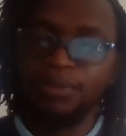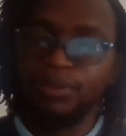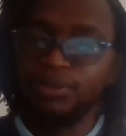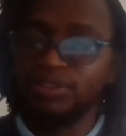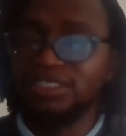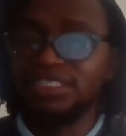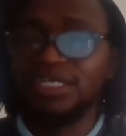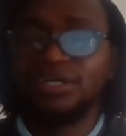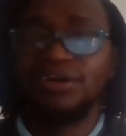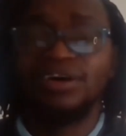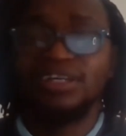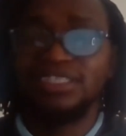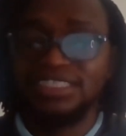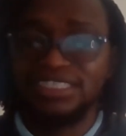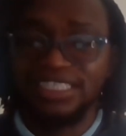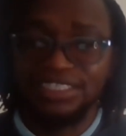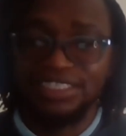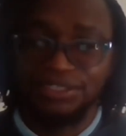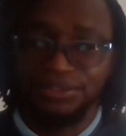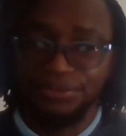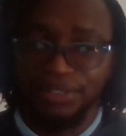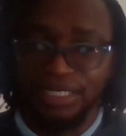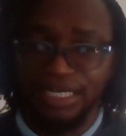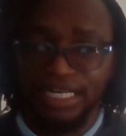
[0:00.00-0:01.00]
because the costs are
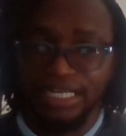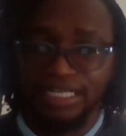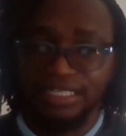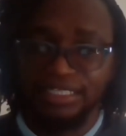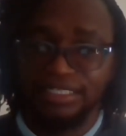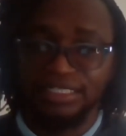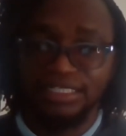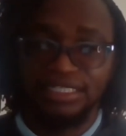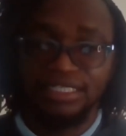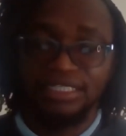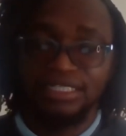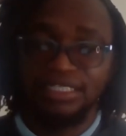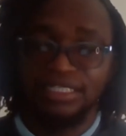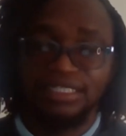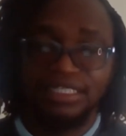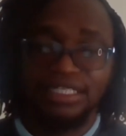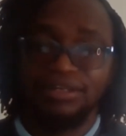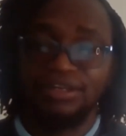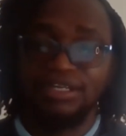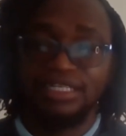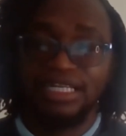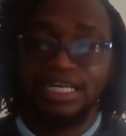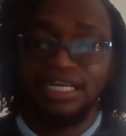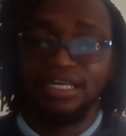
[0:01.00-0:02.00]
too high.
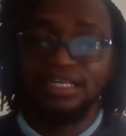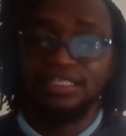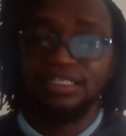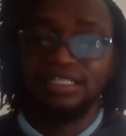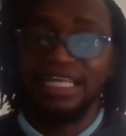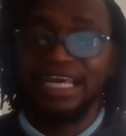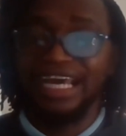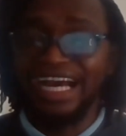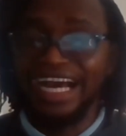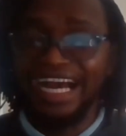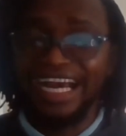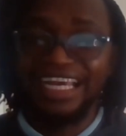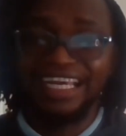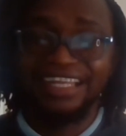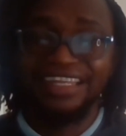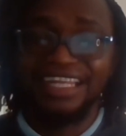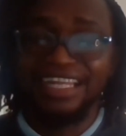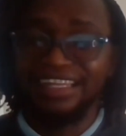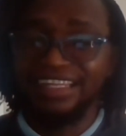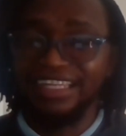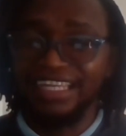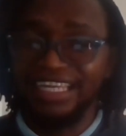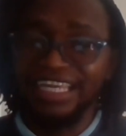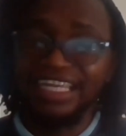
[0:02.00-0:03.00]
They're higher
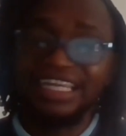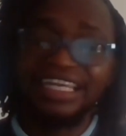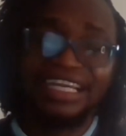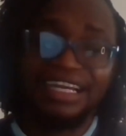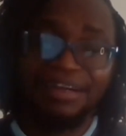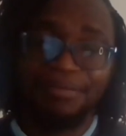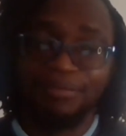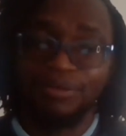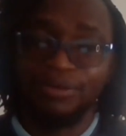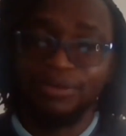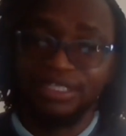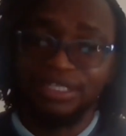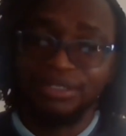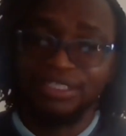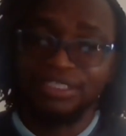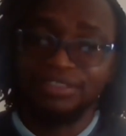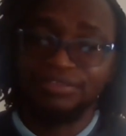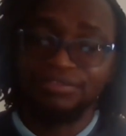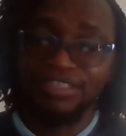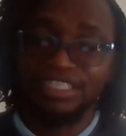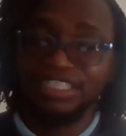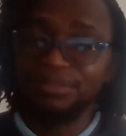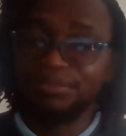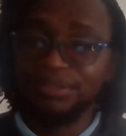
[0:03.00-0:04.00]
than the income or the
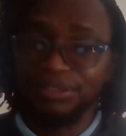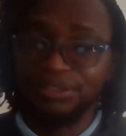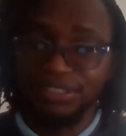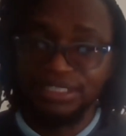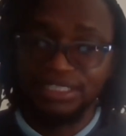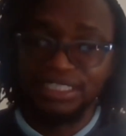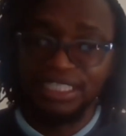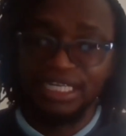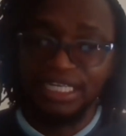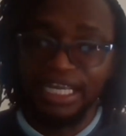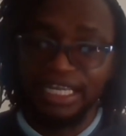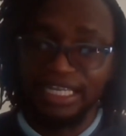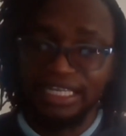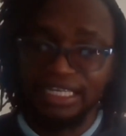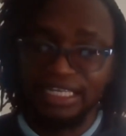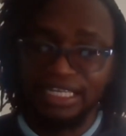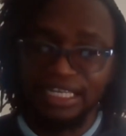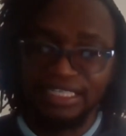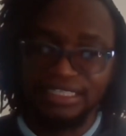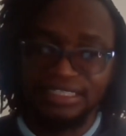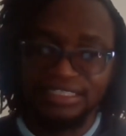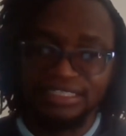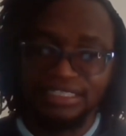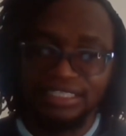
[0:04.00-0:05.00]
investment return I can
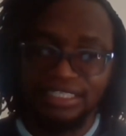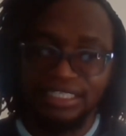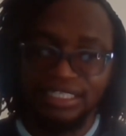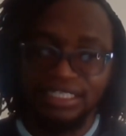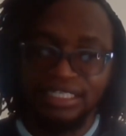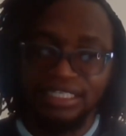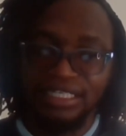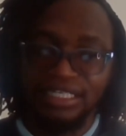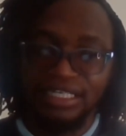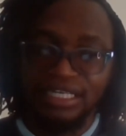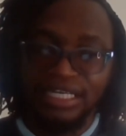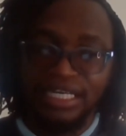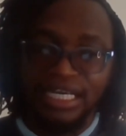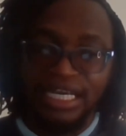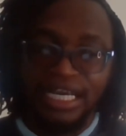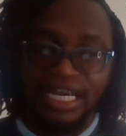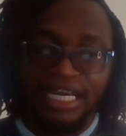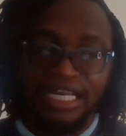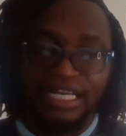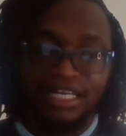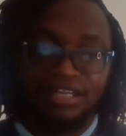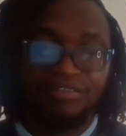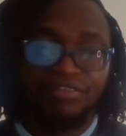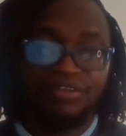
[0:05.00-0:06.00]
get.
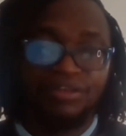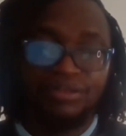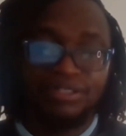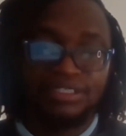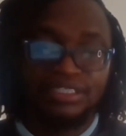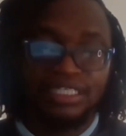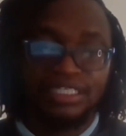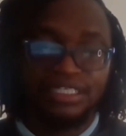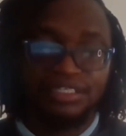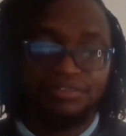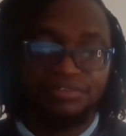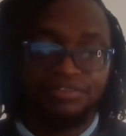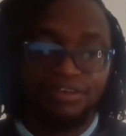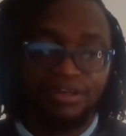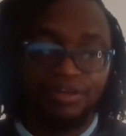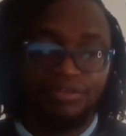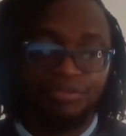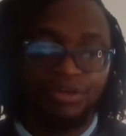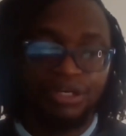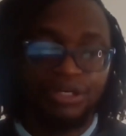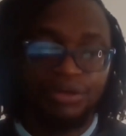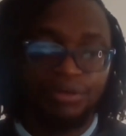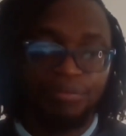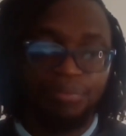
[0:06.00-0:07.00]
And if you look at it,
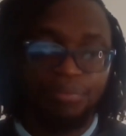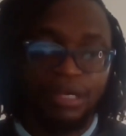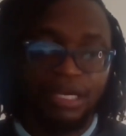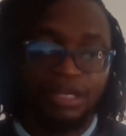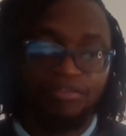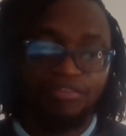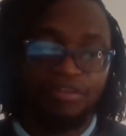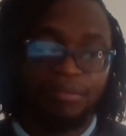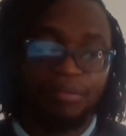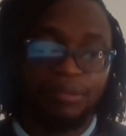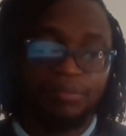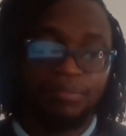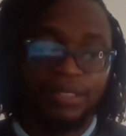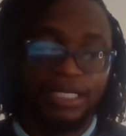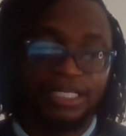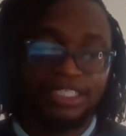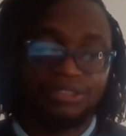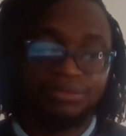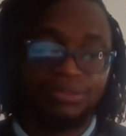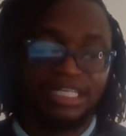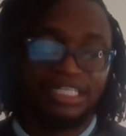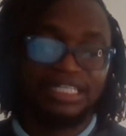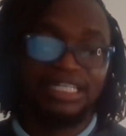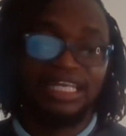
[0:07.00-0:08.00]
if we compare it from a
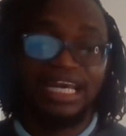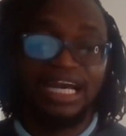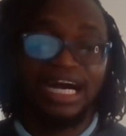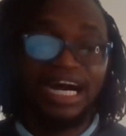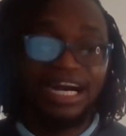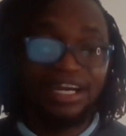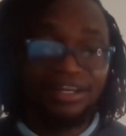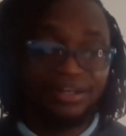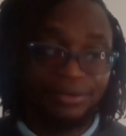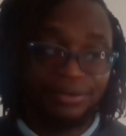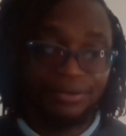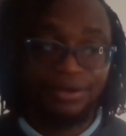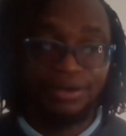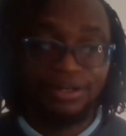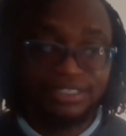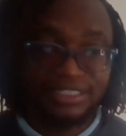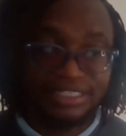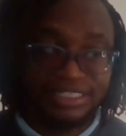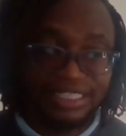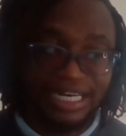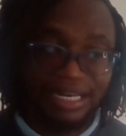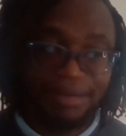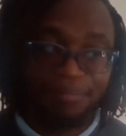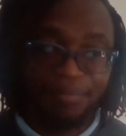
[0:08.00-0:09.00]
place where there are no
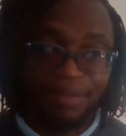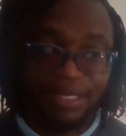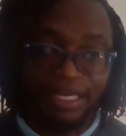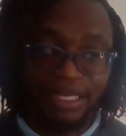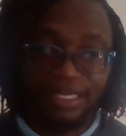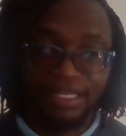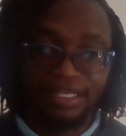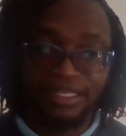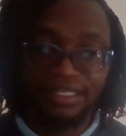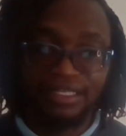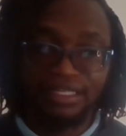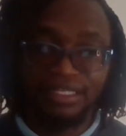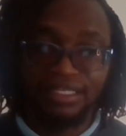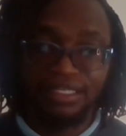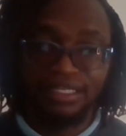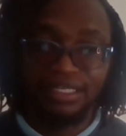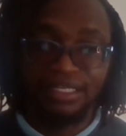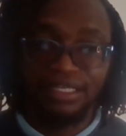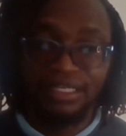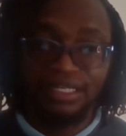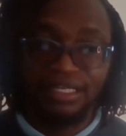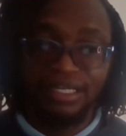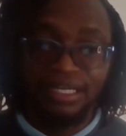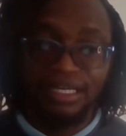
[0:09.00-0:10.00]
costs that I'm paying,
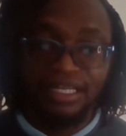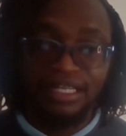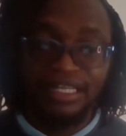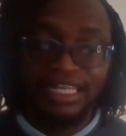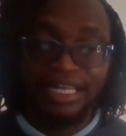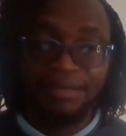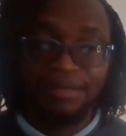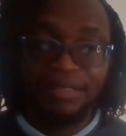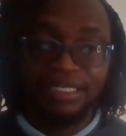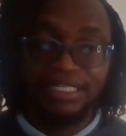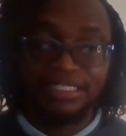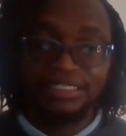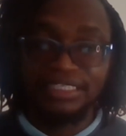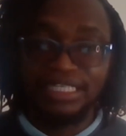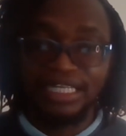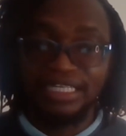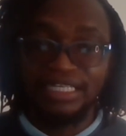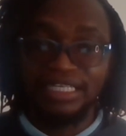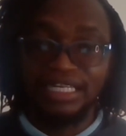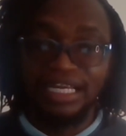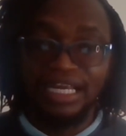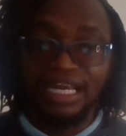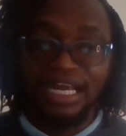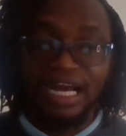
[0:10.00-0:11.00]
that means
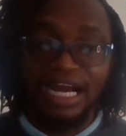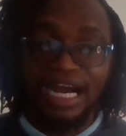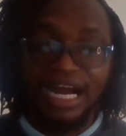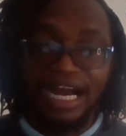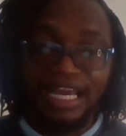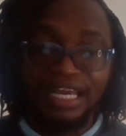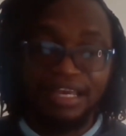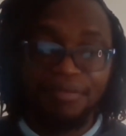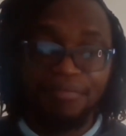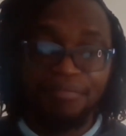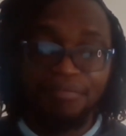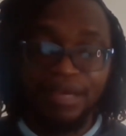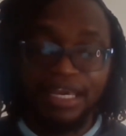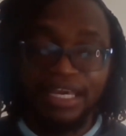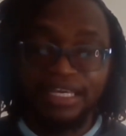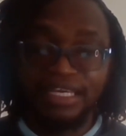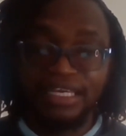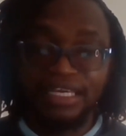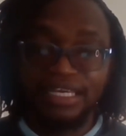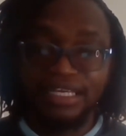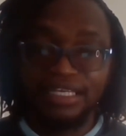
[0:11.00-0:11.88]
that I am